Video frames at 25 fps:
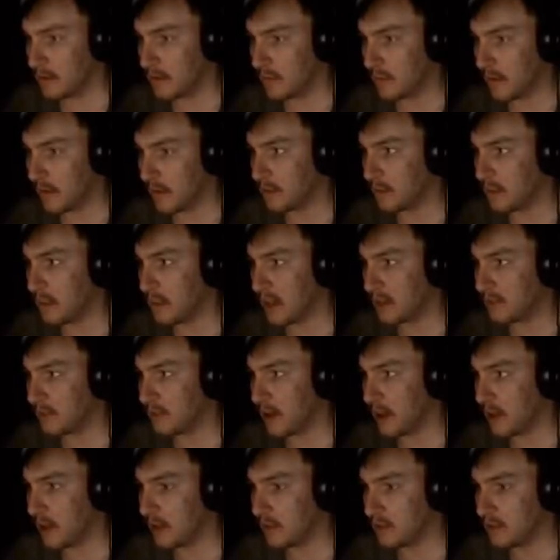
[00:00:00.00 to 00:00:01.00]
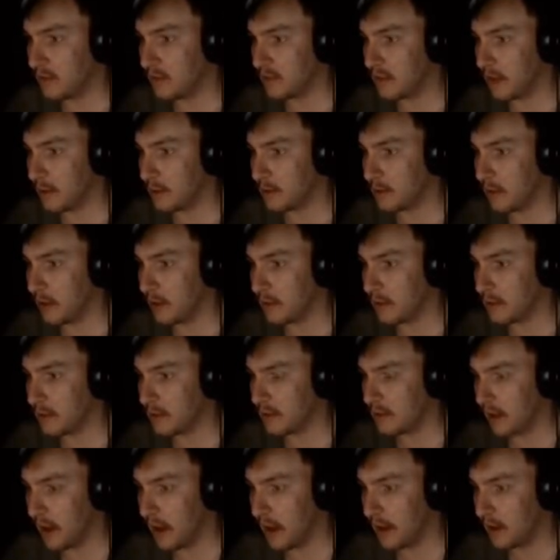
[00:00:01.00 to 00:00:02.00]
This big fucking dildo in the
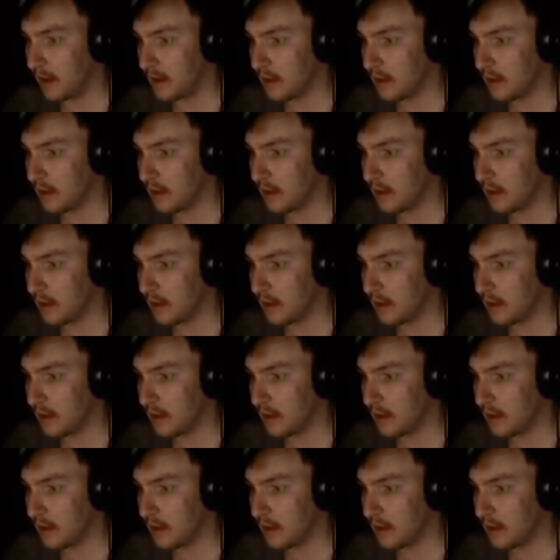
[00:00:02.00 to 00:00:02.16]
sky.